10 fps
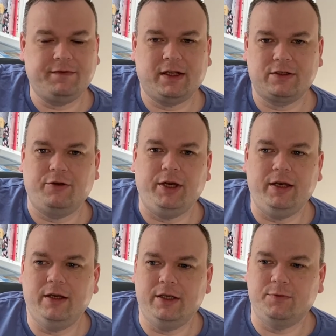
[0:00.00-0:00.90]
If that's
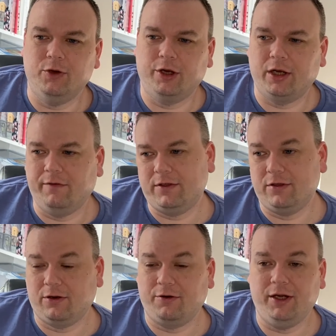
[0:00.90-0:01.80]
green, it's working. If it's
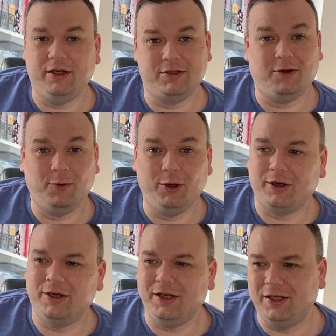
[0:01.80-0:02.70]
not green, it's not
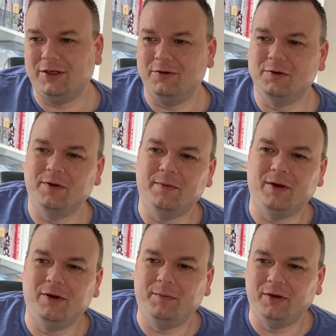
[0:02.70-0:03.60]
working. You need to do something
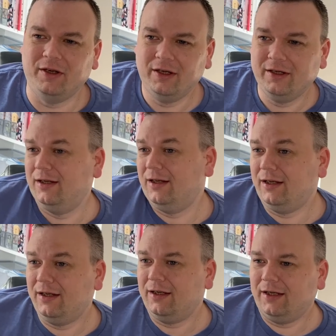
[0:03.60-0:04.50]
about it. But
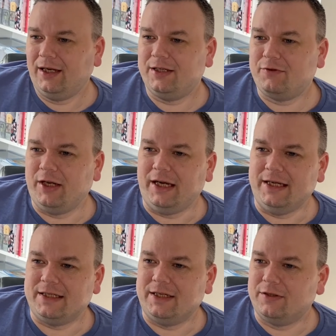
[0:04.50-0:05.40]
it's really
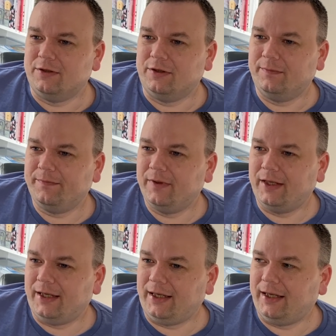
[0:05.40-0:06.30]
easy. So
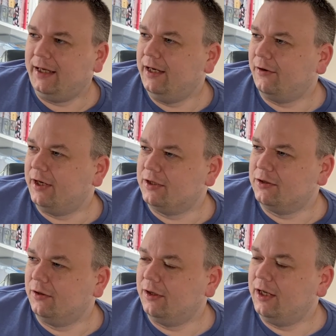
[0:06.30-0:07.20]
integration.
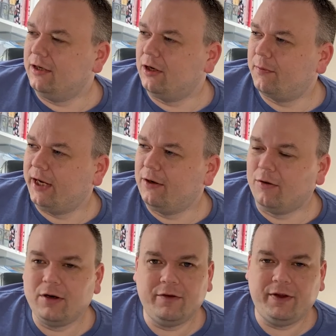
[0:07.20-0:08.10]
So in the top right
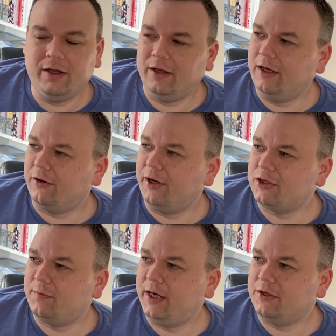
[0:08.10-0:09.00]
corner of the
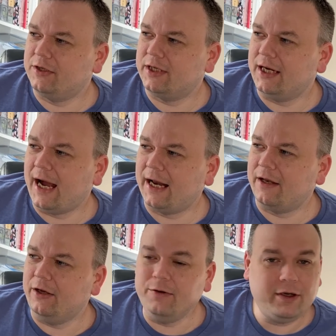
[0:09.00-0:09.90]
integration page, you'll see add
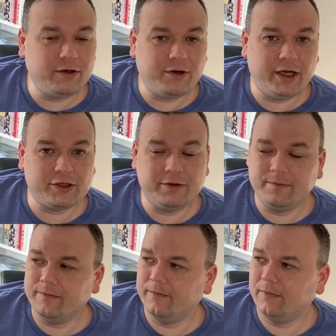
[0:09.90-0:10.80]
a new integration.
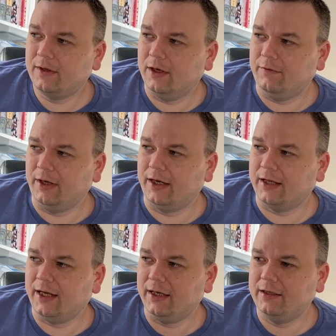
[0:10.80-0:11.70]
If we click
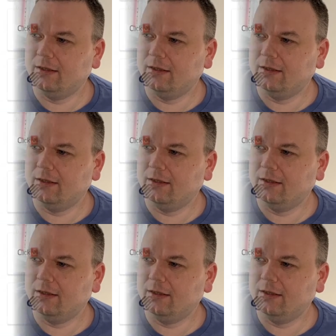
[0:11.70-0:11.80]
that,